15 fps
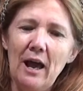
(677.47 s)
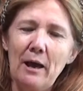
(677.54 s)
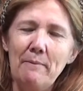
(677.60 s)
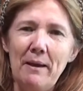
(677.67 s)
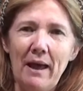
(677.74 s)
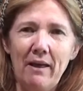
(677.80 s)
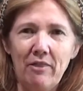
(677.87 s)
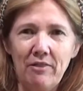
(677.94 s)

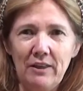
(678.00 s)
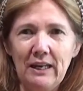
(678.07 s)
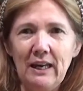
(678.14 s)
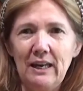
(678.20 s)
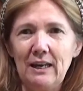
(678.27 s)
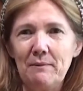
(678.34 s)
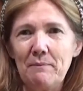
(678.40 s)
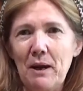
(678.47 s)
about
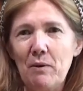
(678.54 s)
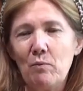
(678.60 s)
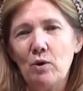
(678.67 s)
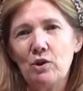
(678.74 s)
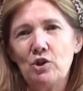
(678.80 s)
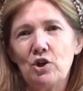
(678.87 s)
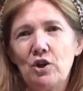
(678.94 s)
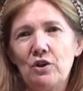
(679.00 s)
thinking about
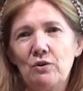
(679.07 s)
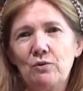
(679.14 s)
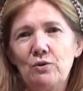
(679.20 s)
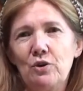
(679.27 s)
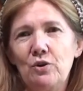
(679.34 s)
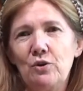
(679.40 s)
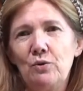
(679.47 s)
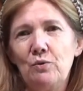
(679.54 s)
what journal
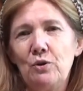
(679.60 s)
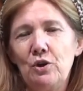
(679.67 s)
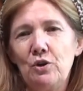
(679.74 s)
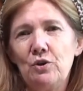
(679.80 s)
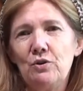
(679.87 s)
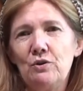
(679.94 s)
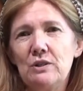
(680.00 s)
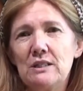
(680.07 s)
you
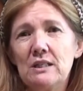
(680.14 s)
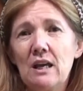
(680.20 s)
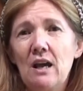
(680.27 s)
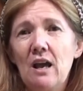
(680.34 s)
use.